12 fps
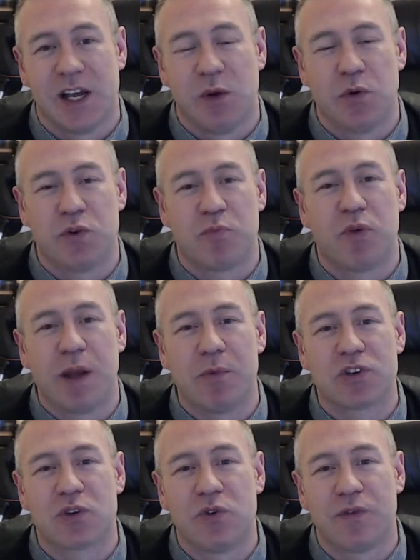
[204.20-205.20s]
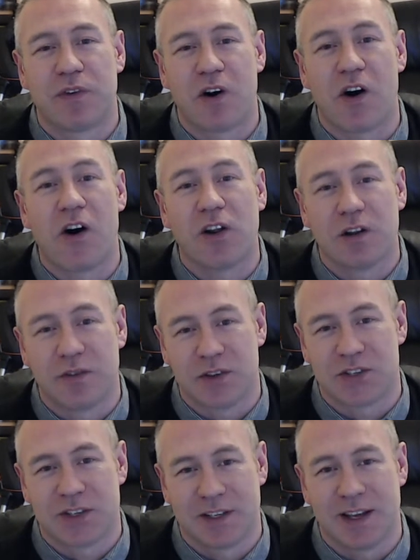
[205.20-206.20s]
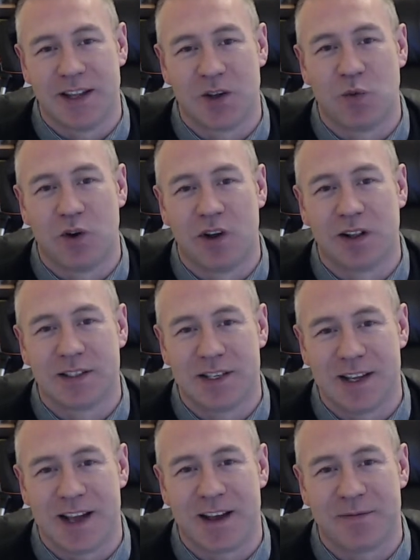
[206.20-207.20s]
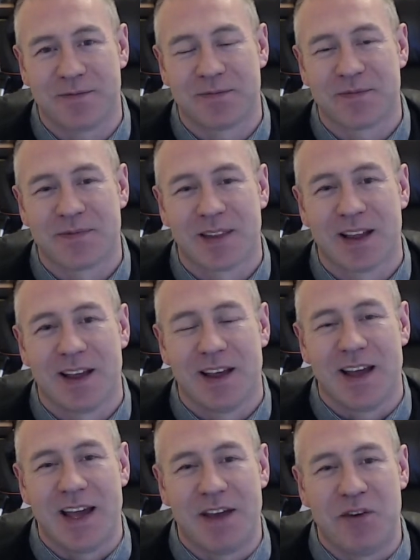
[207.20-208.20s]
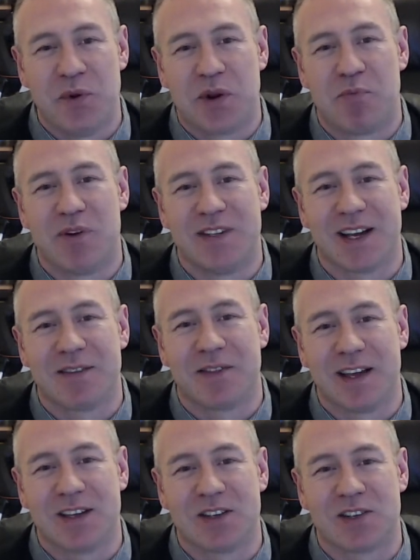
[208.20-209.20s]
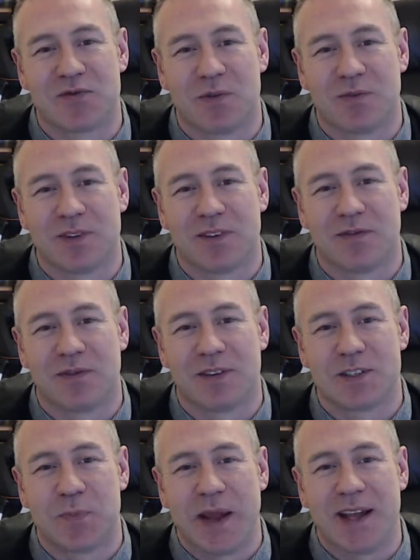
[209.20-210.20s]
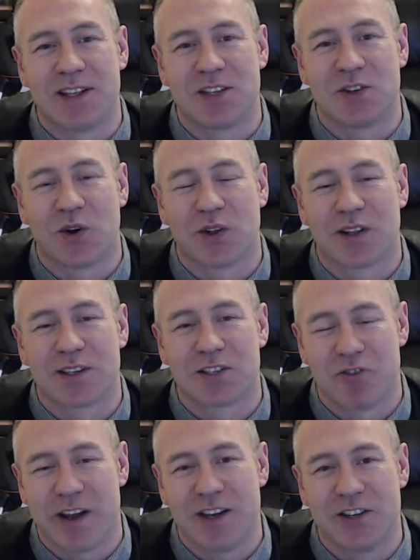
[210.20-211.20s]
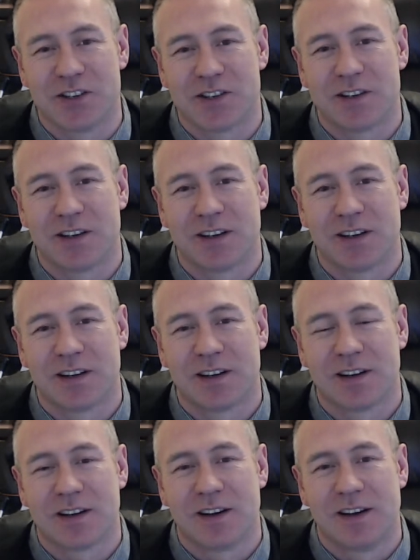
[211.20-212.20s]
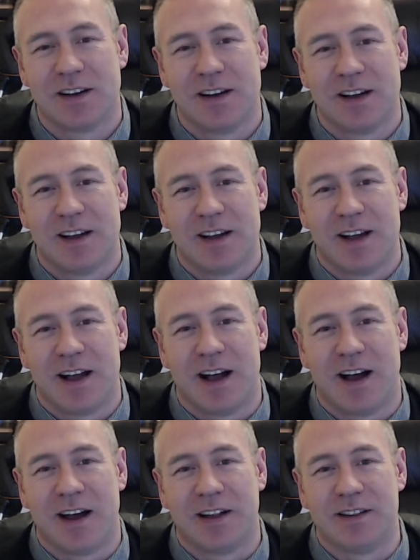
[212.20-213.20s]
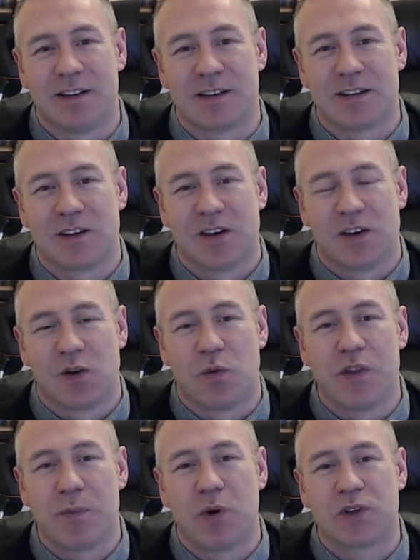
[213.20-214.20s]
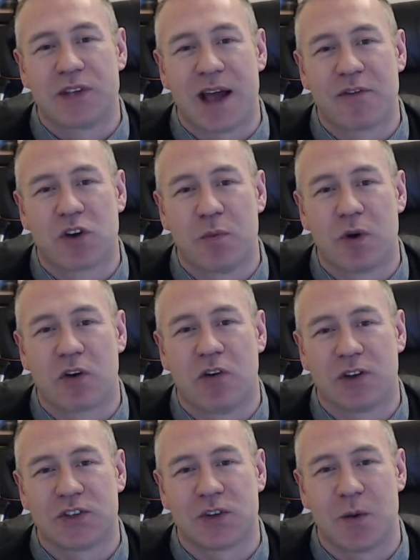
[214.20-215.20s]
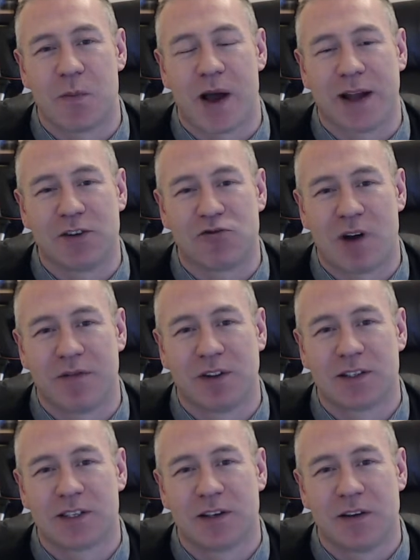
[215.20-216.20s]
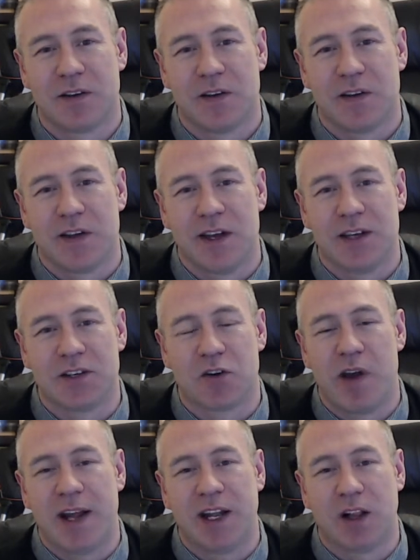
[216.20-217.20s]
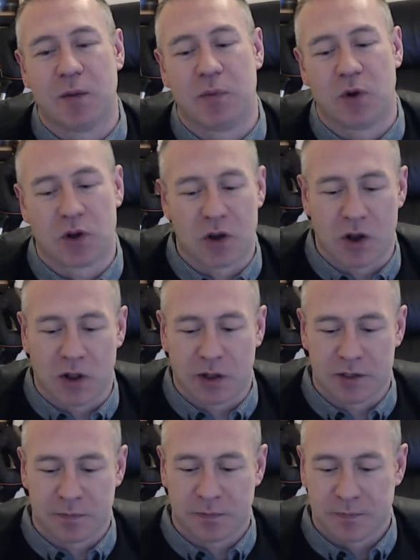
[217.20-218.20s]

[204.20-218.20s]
which would pretty much go for all of us in the world today if you were to predict things from speaking to total strangers. And one of the books I've come across on my travels is a great little book called